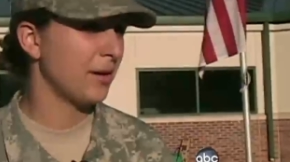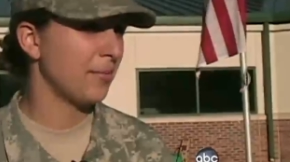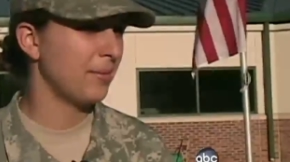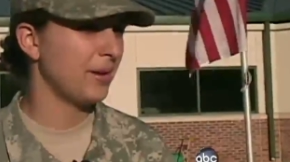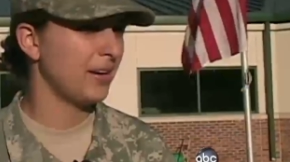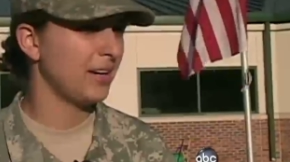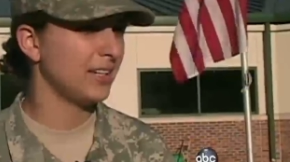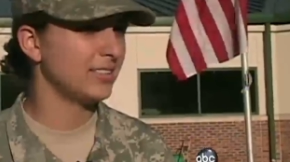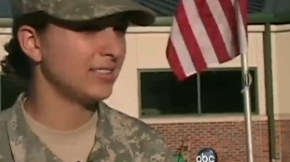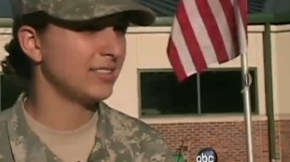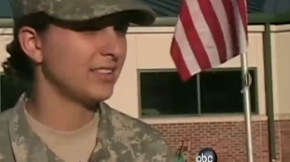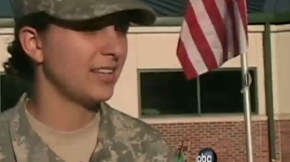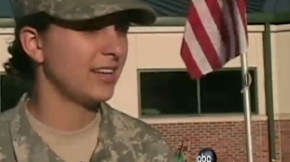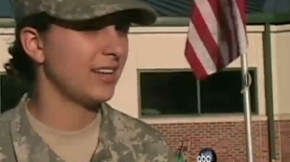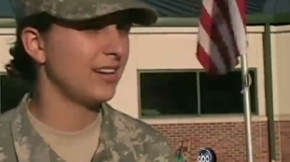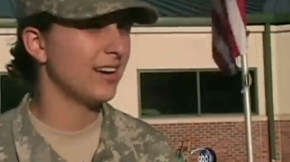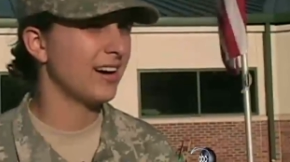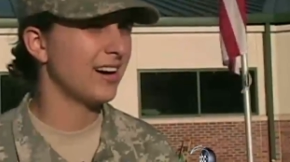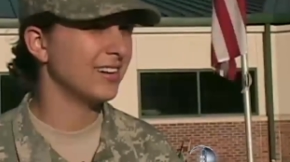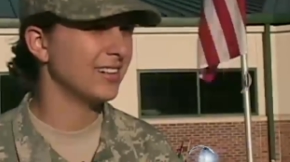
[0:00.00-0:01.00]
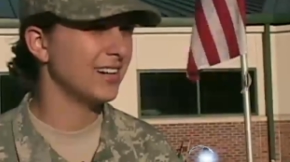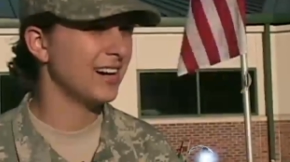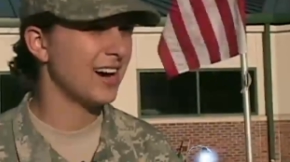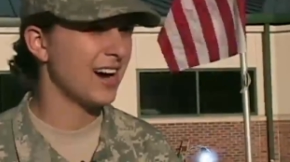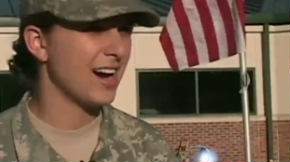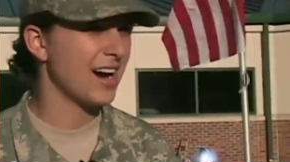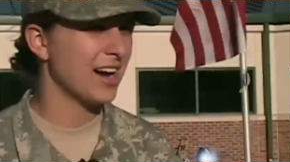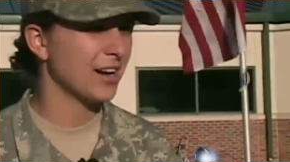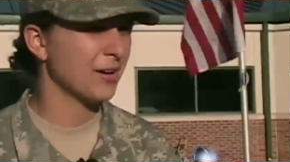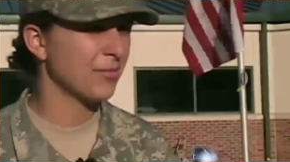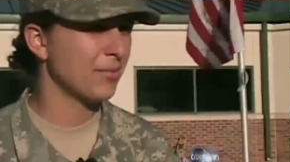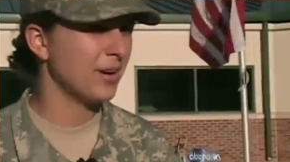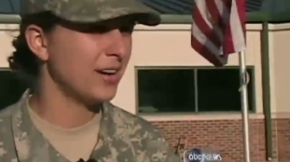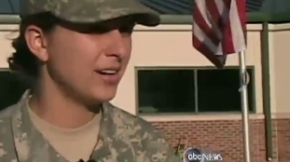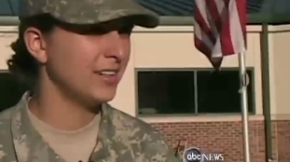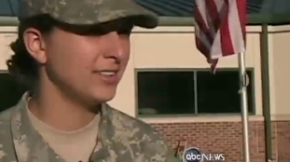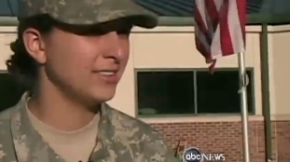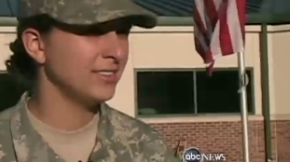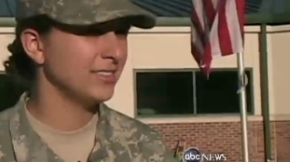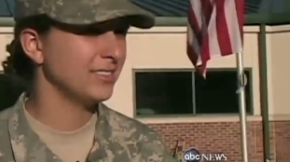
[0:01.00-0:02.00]
up and he said, "Allah
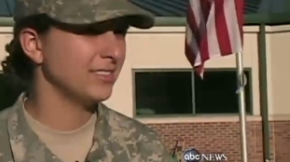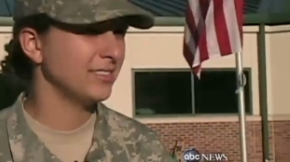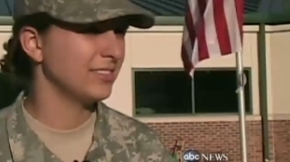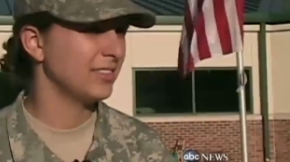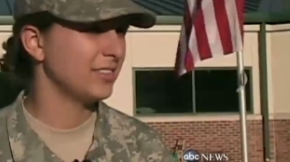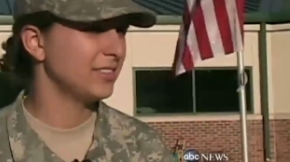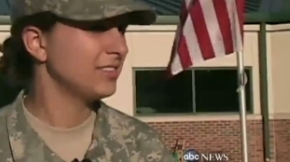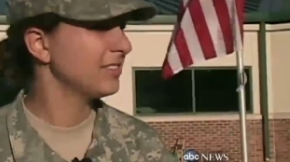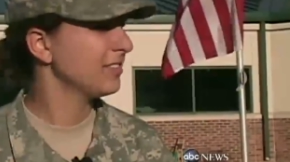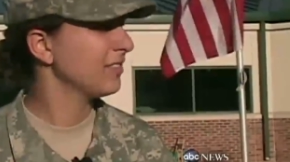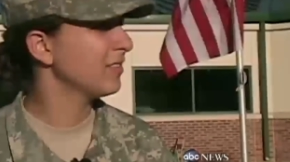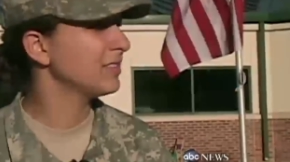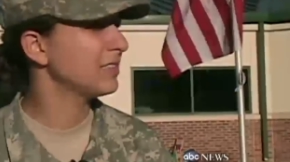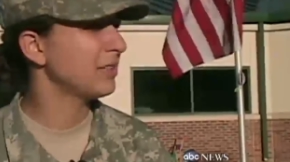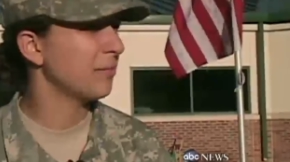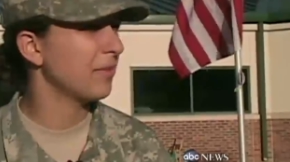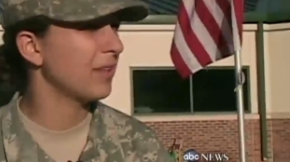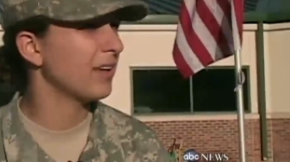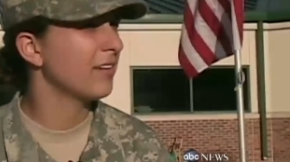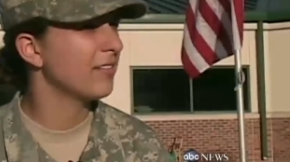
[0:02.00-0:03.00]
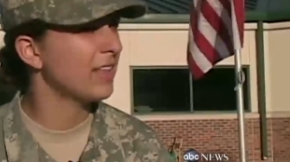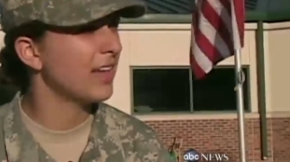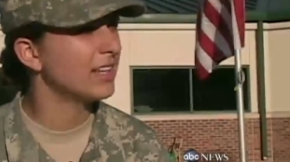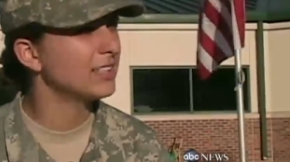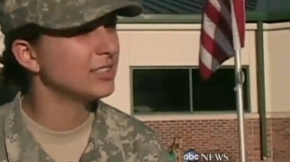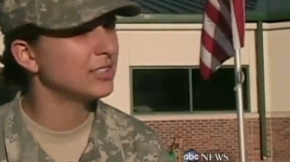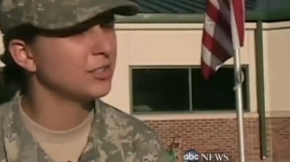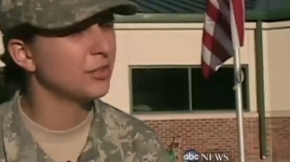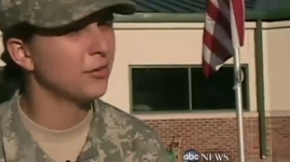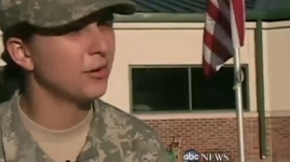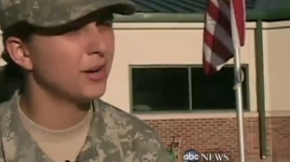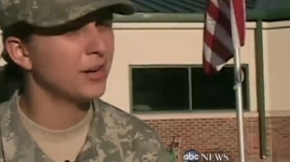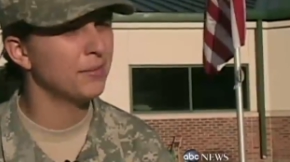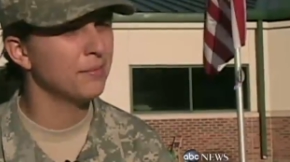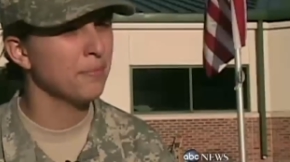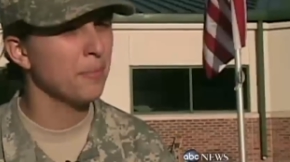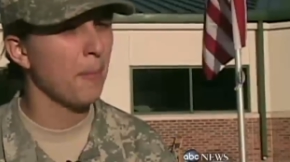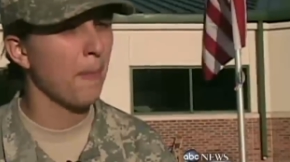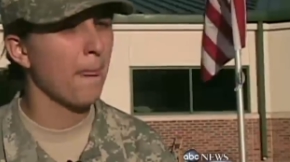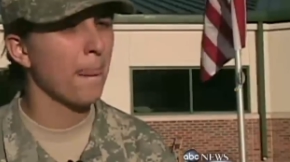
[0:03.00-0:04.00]
Akbar," or something of that sort.
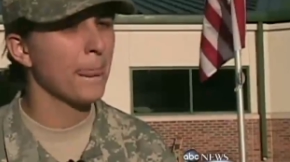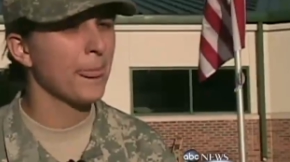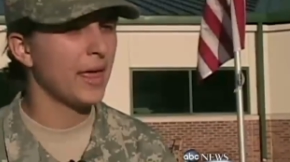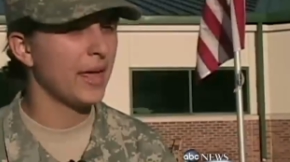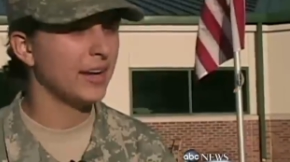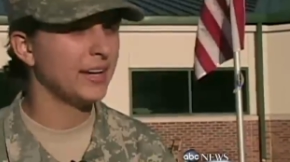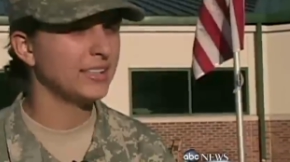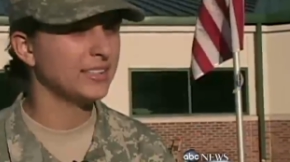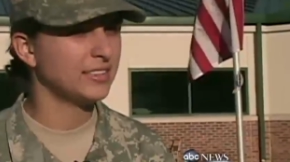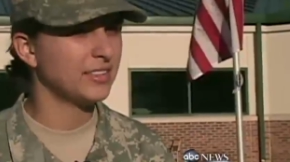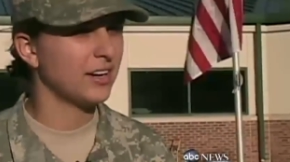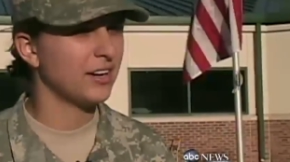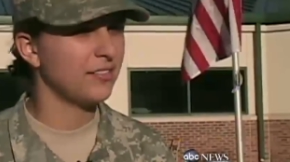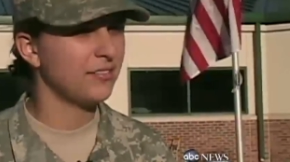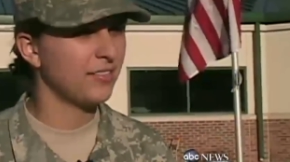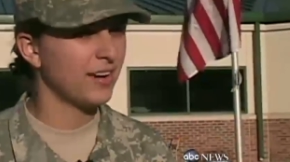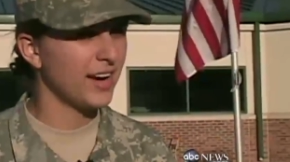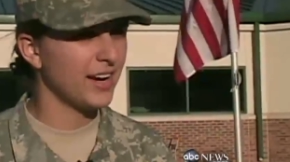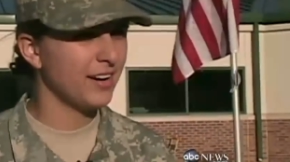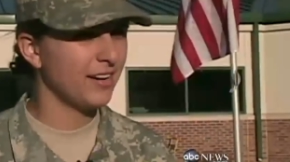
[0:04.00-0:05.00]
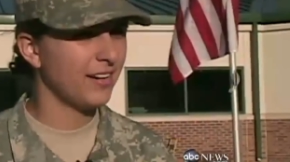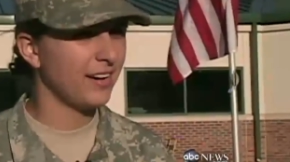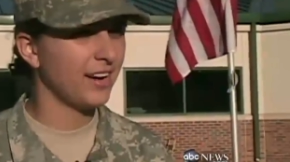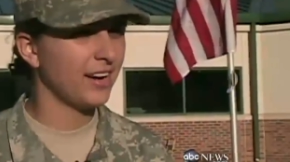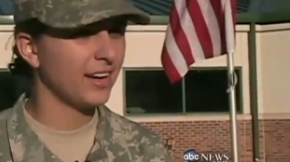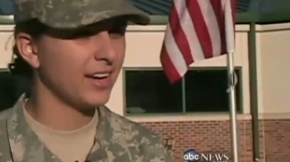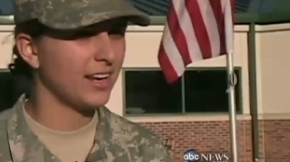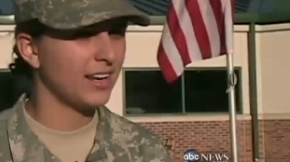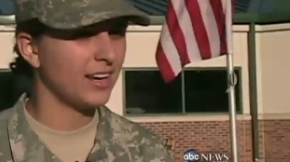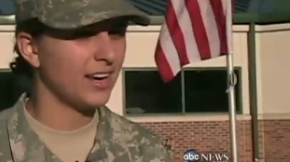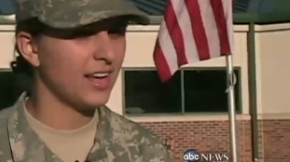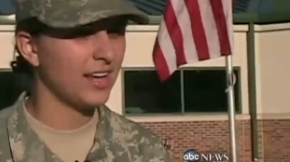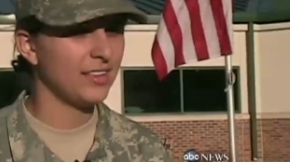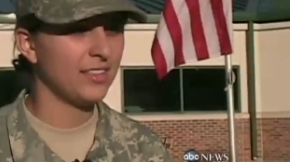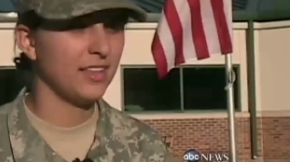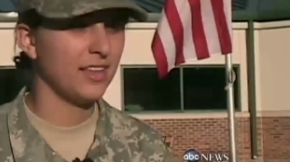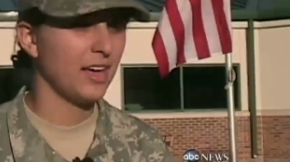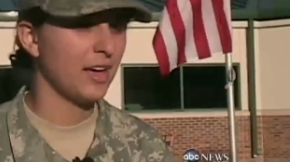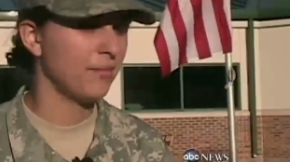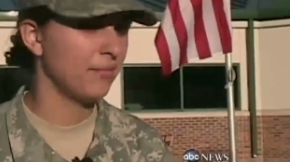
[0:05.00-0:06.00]
And he started firing, and
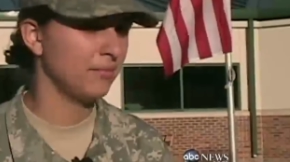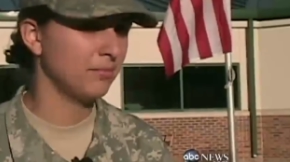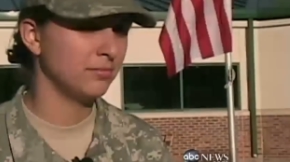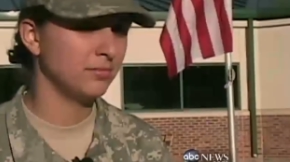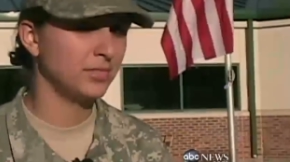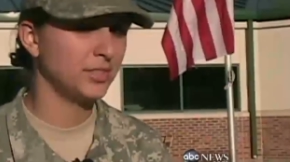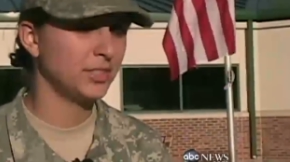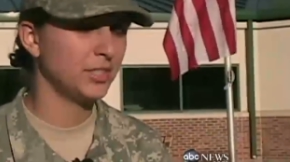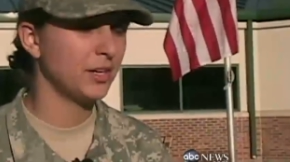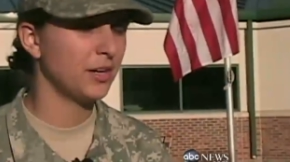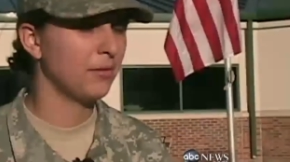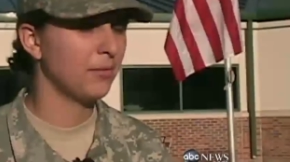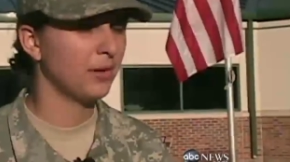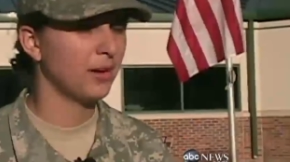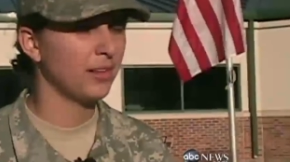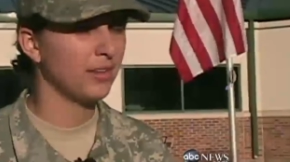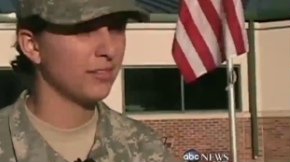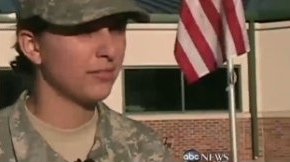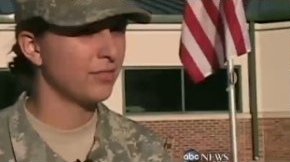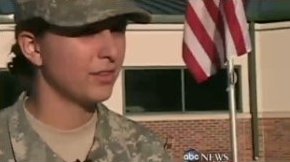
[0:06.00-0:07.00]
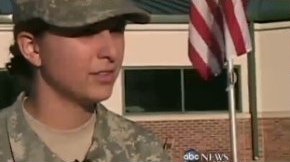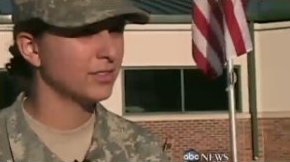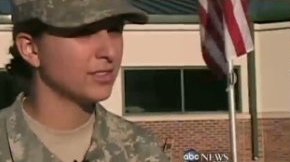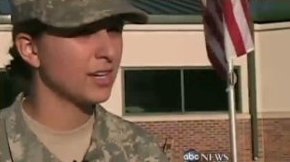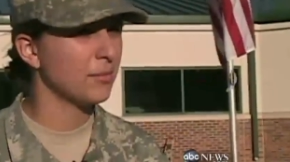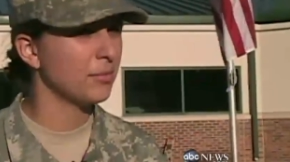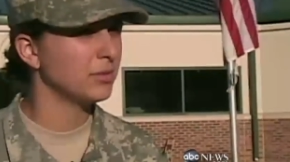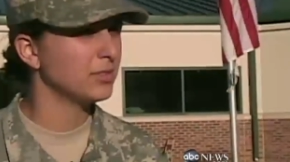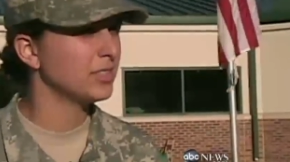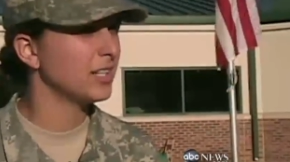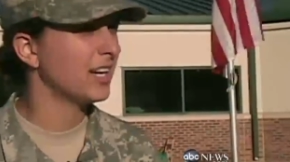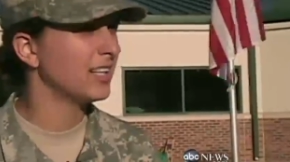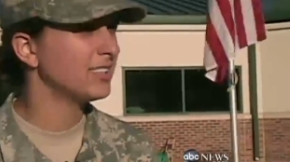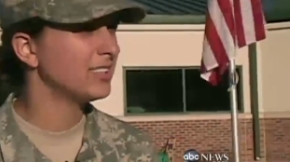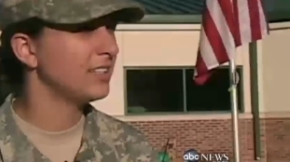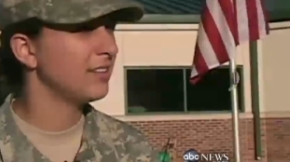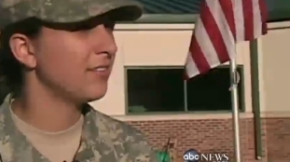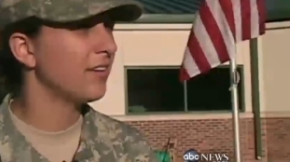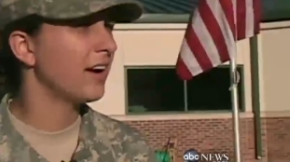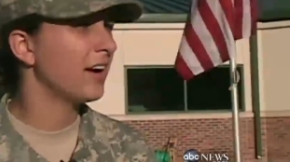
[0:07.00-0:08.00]
I'm sure one of the first couple
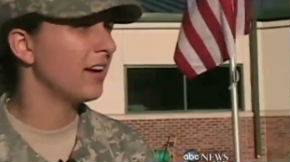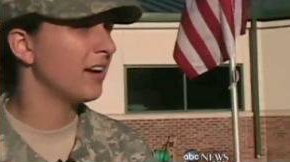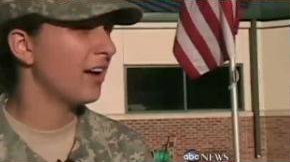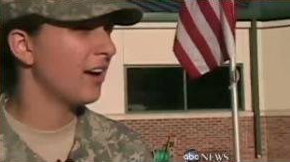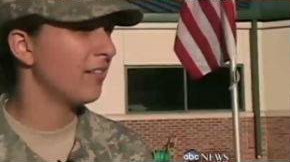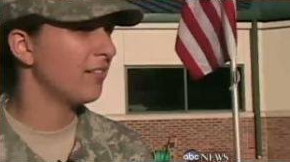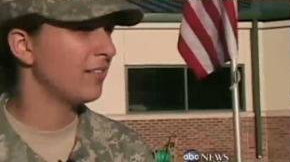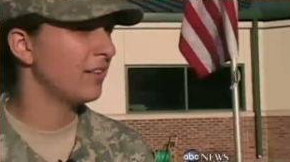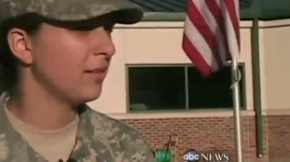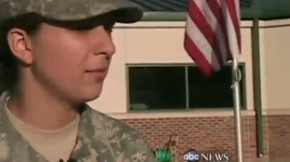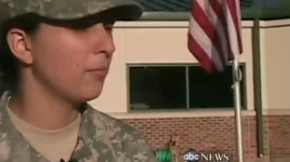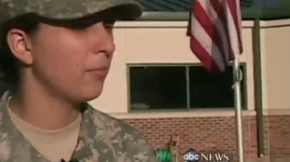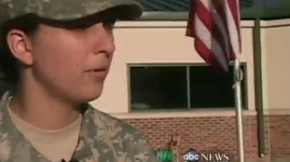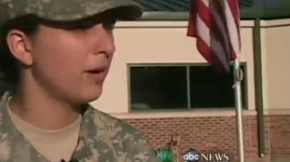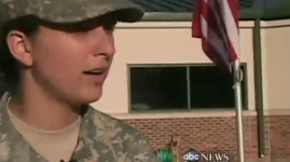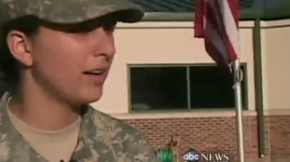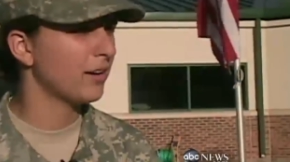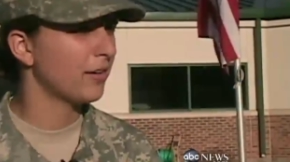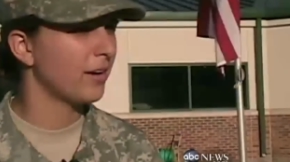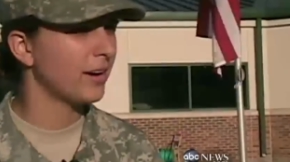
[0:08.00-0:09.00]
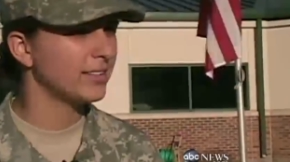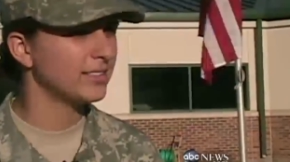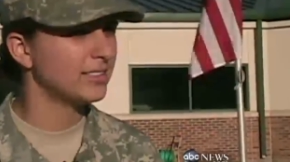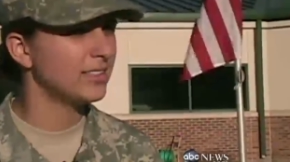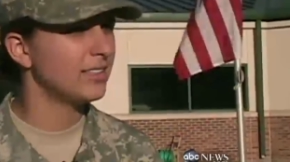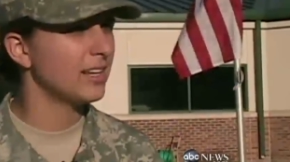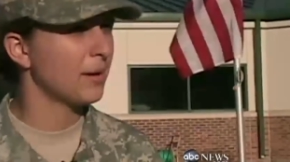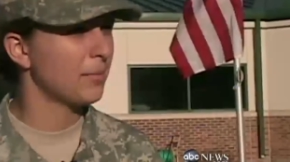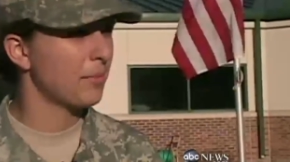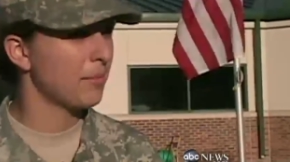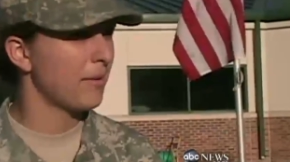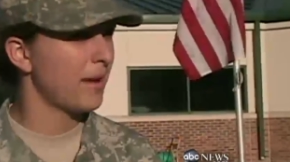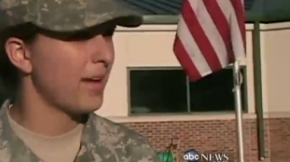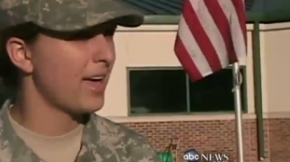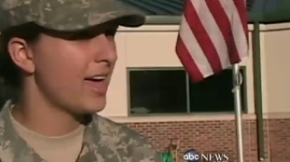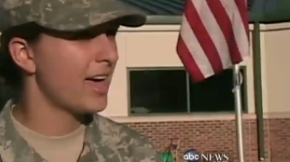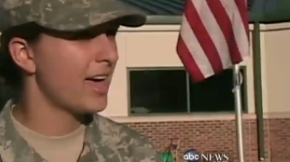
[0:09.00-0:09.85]
shots he fired off is what grazed the top of my